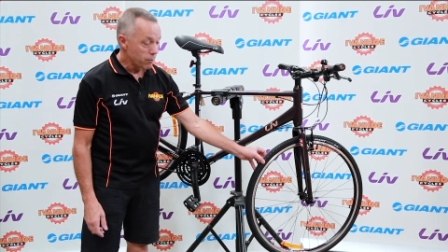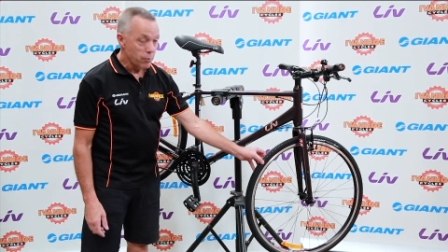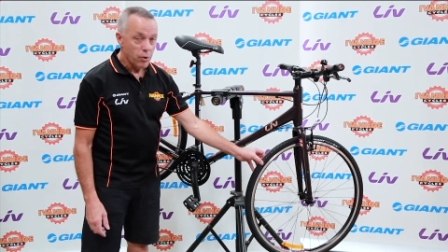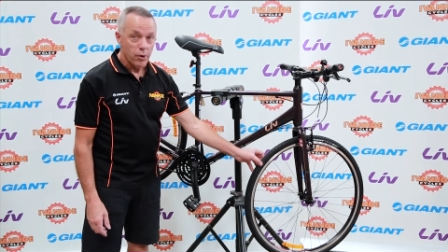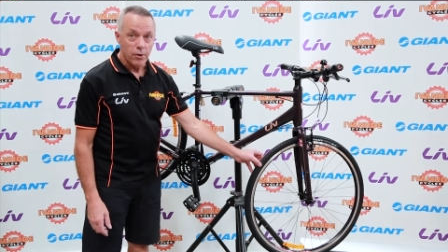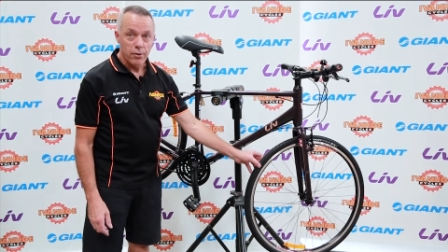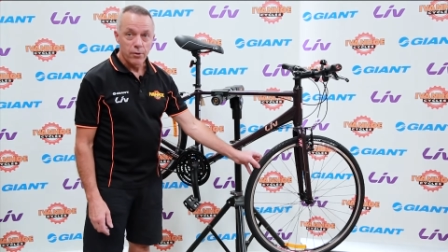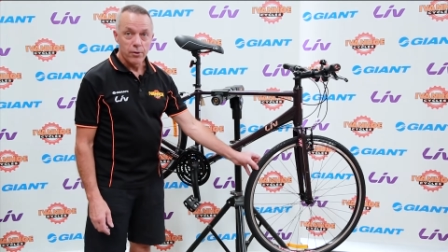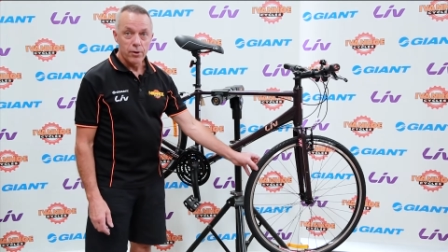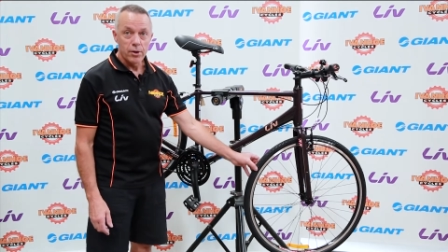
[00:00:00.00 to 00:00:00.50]
by
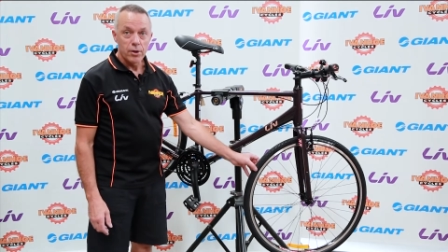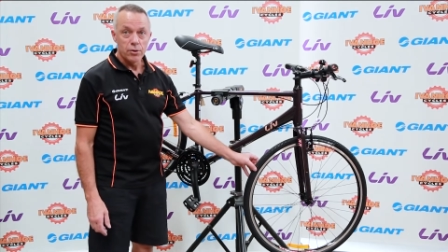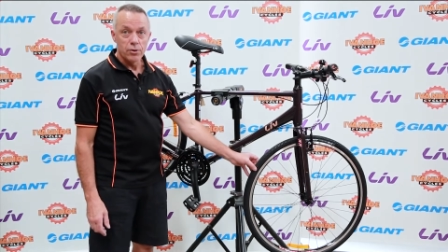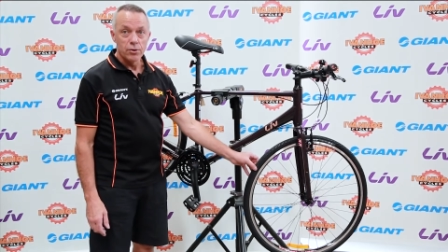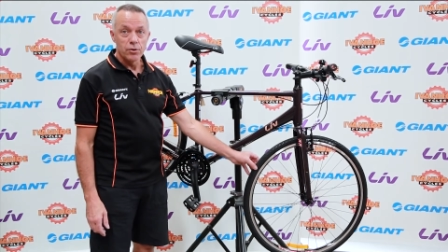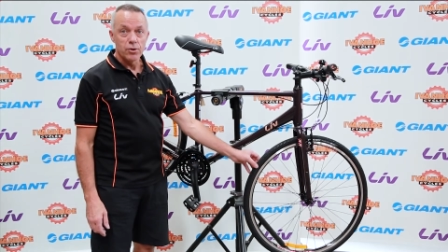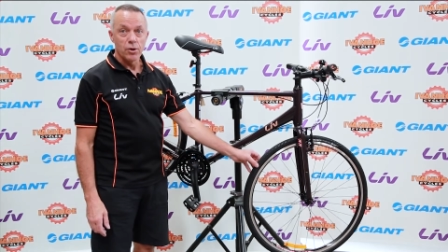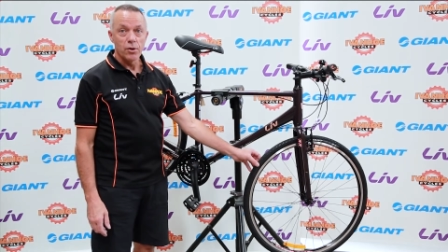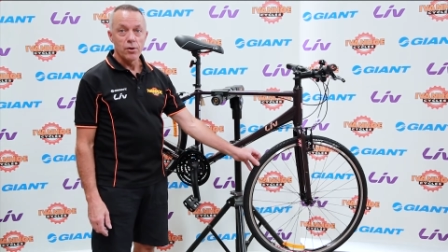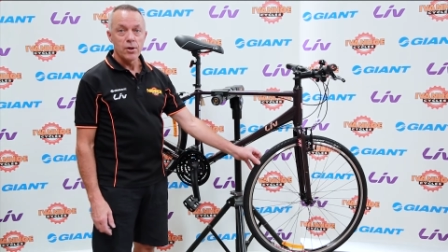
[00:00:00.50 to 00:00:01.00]

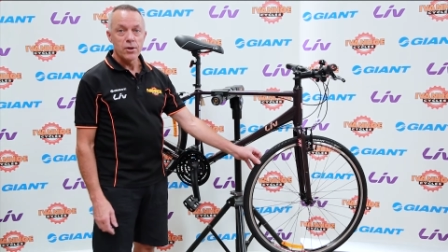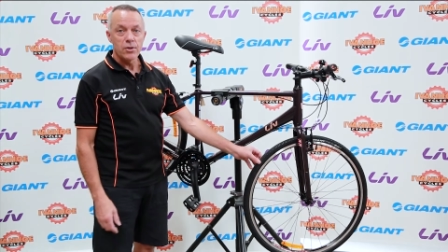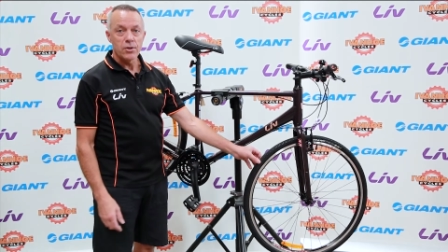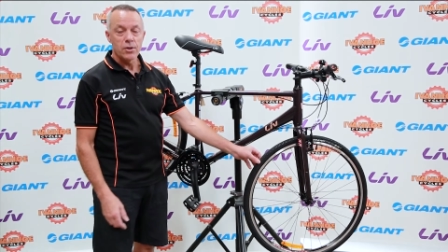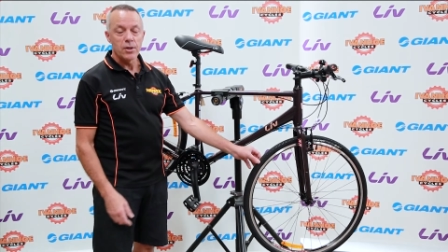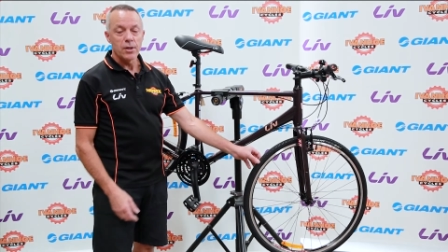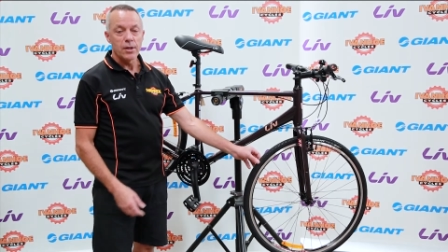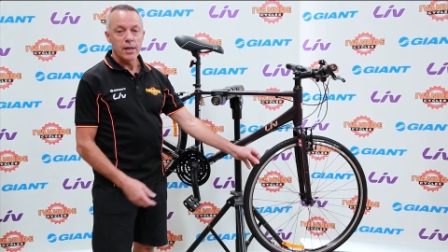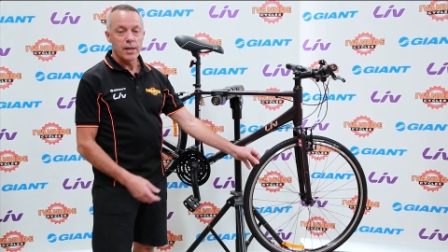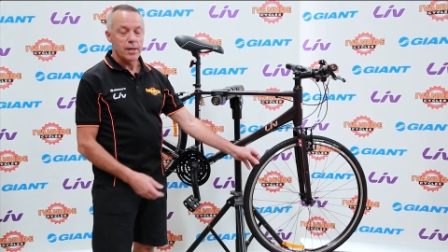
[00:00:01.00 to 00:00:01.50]
32 tyres
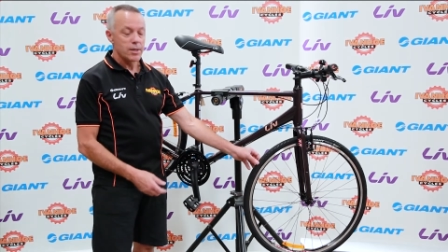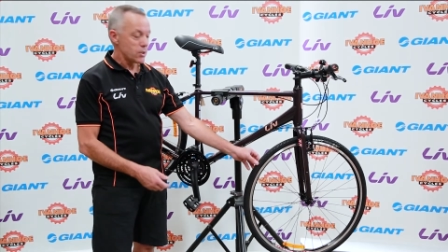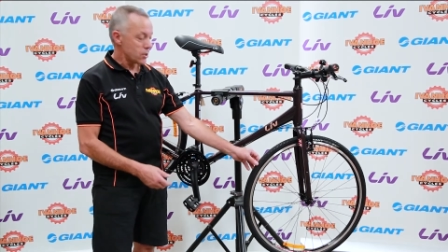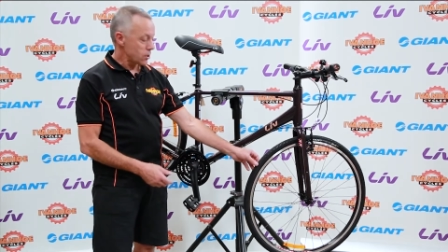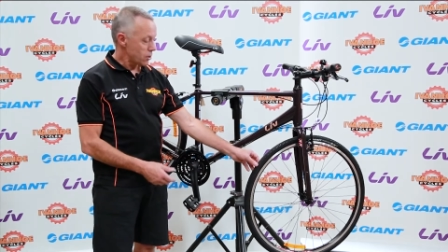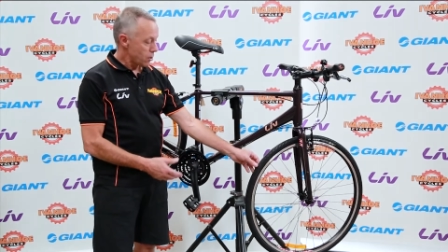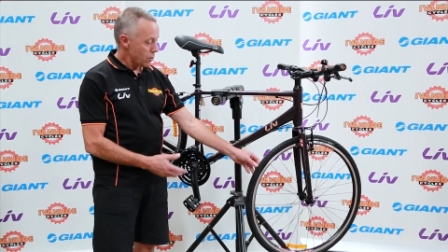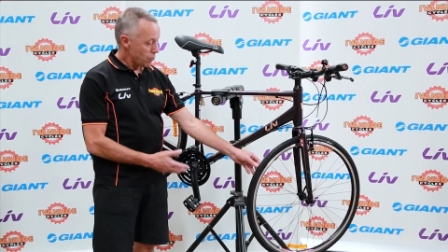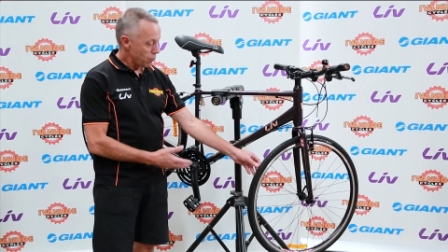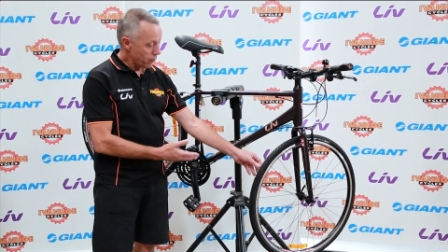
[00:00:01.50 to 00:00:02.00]
that it
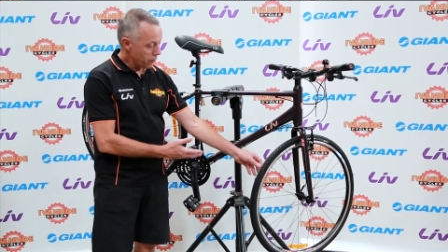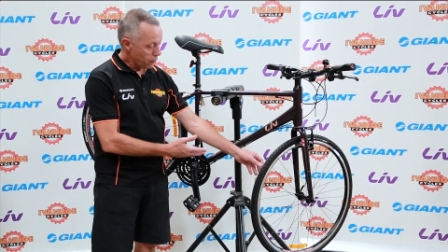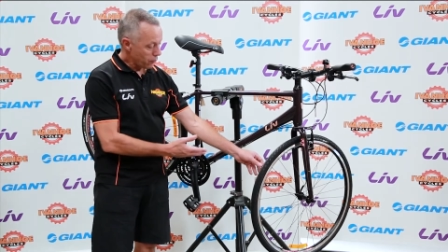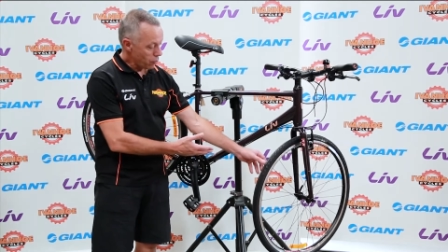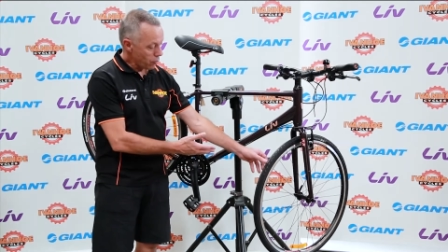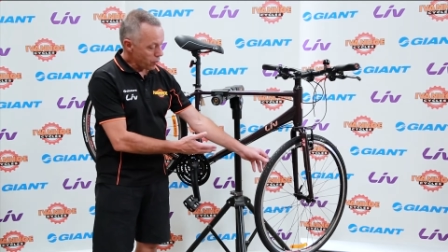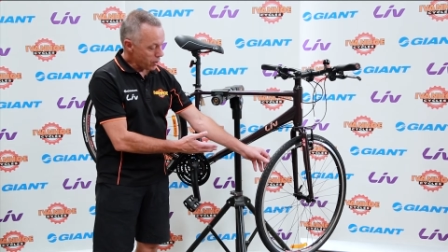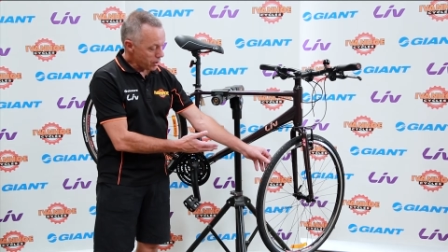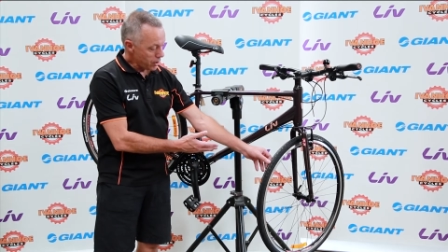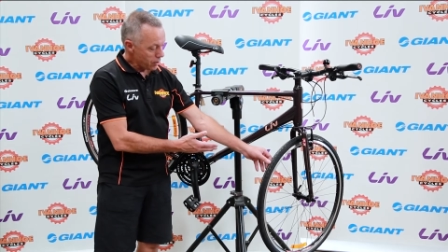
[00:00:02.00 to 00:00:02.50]
has, with
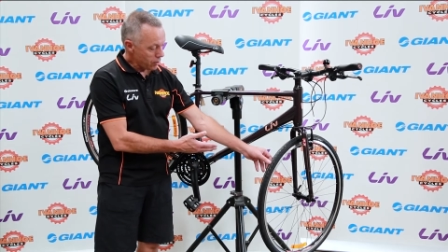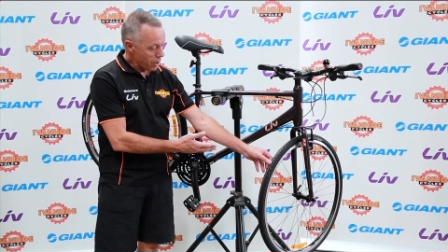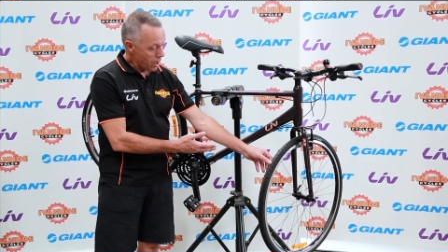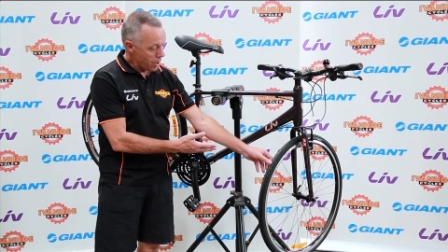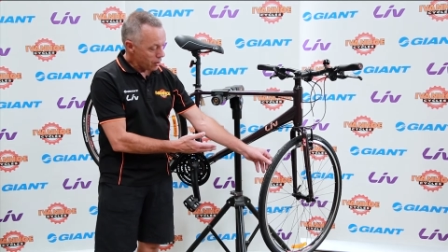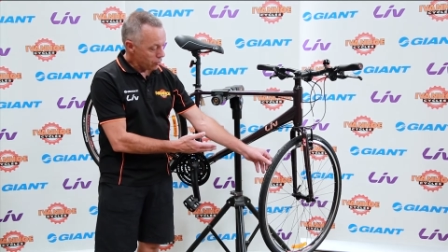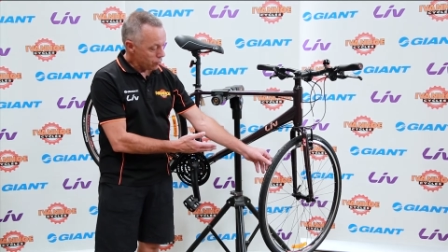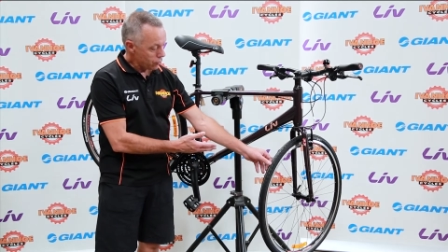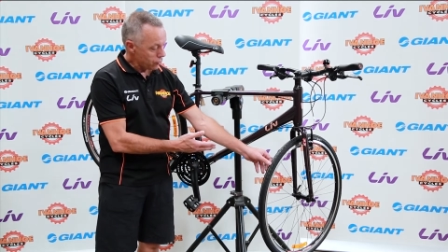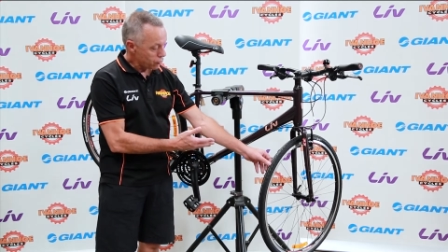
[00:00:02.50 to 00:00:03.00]
quite a,
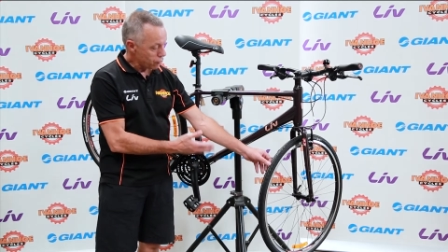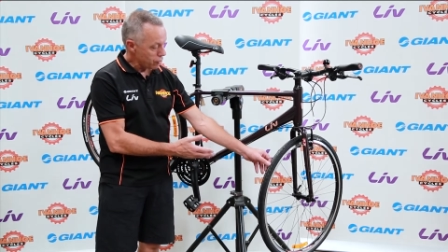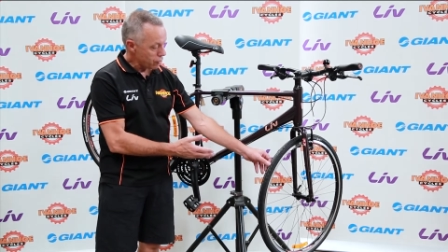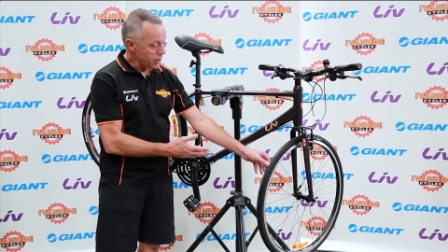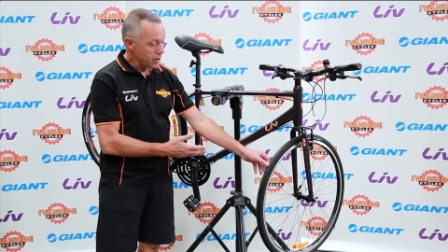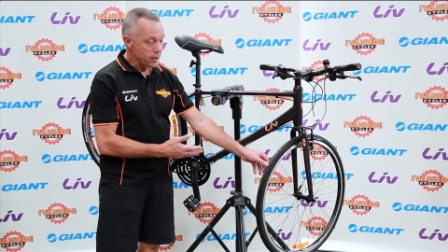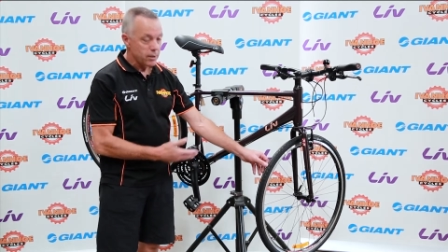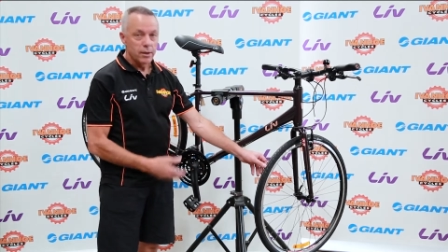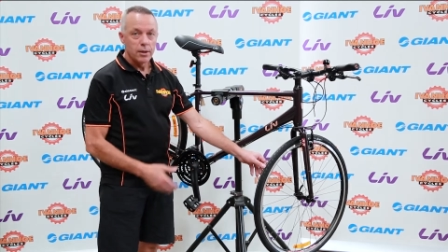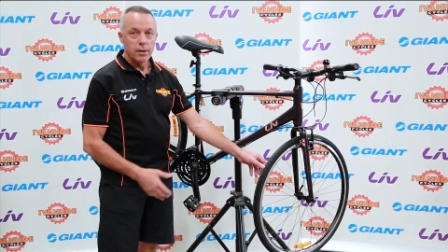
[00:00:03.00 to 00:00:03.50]
a good
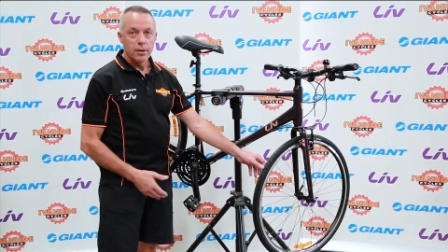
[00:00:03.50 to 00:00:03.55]
tread,